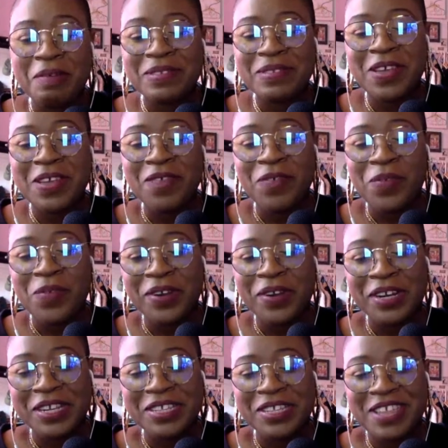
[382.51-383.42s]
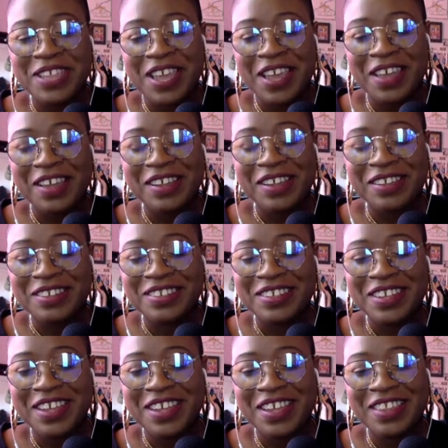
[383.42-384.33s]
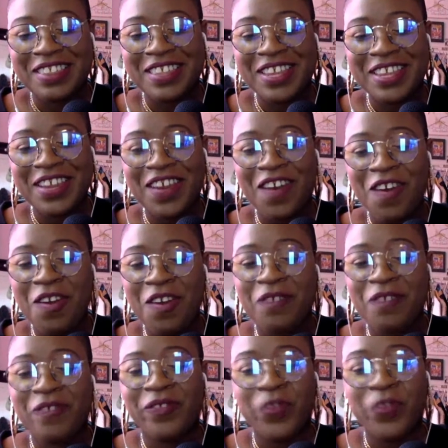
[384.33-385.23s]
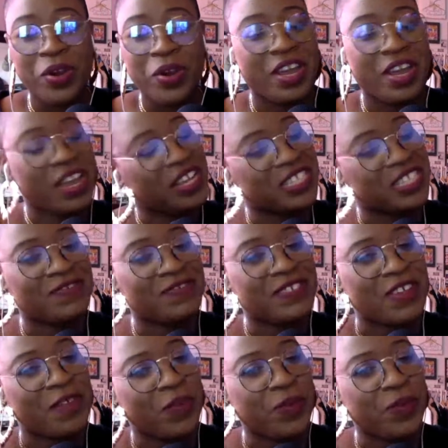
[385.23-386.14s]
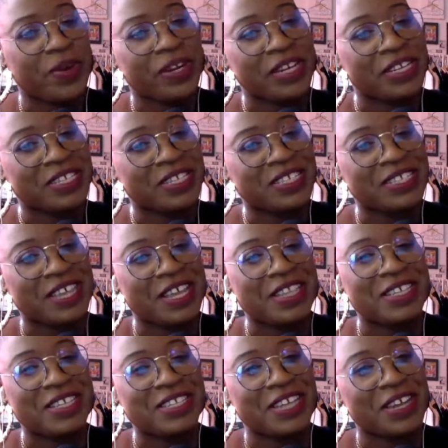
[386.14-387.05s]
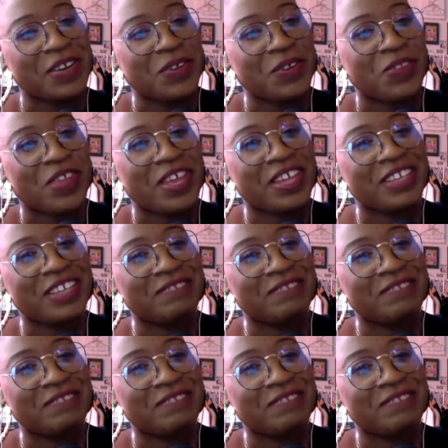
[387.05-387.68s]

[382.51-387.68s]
self-awareness, and there are 4 kinds of self-awareness. I did not know that.